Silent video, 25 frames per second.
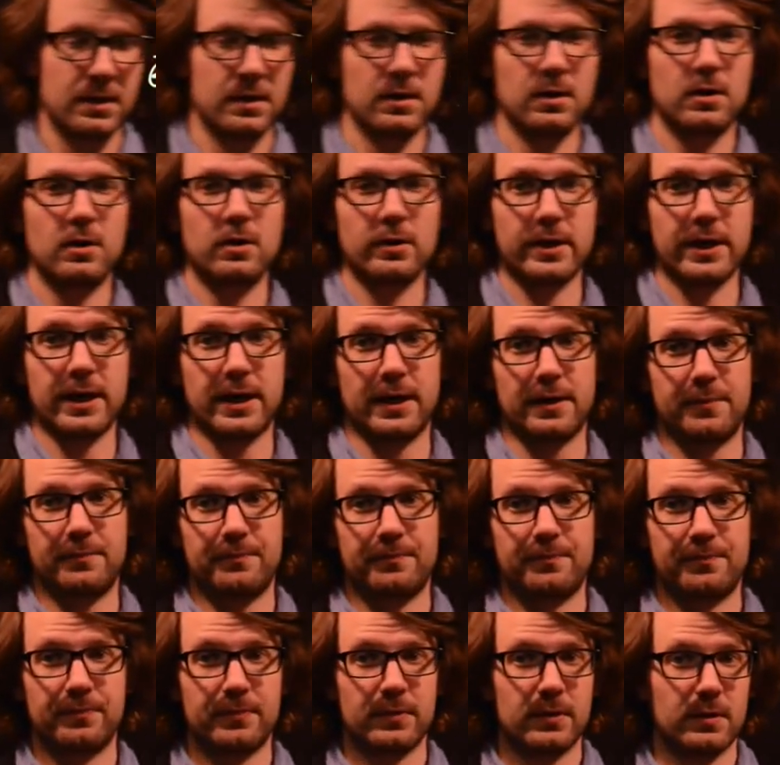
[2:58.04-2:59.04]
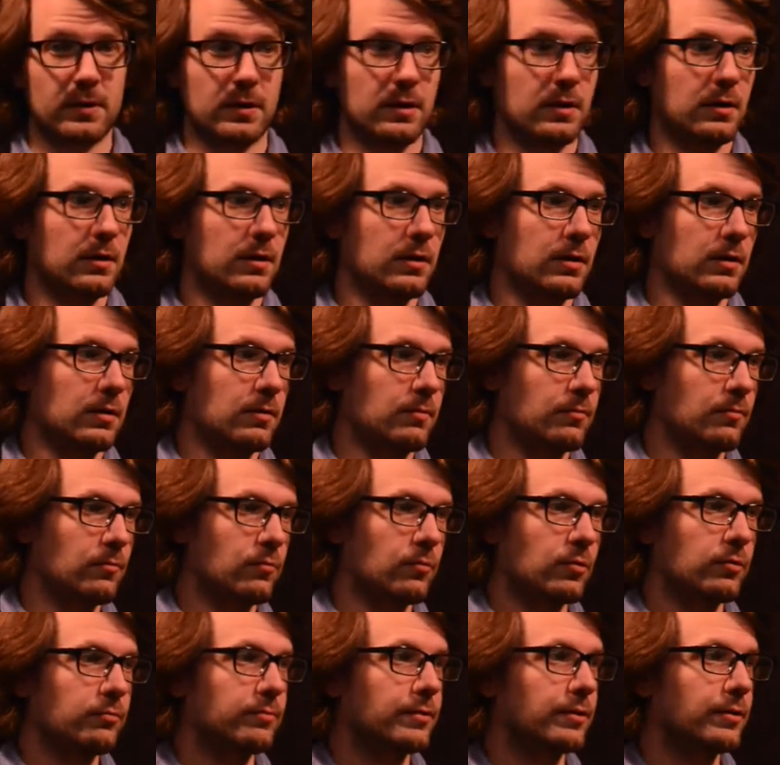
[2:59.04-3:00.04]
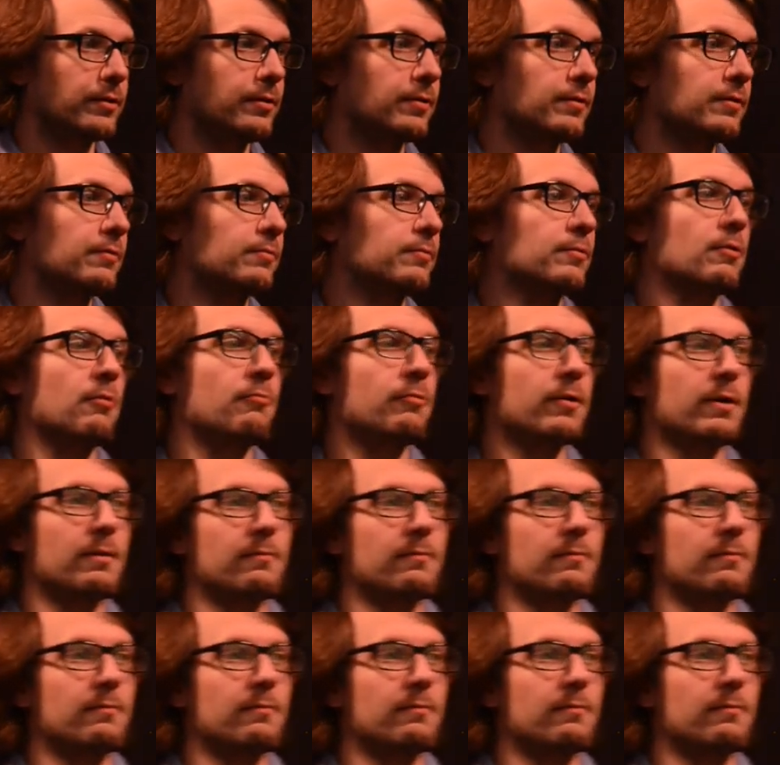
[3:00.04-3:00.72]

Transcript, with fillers: Okay, um, what we're, we,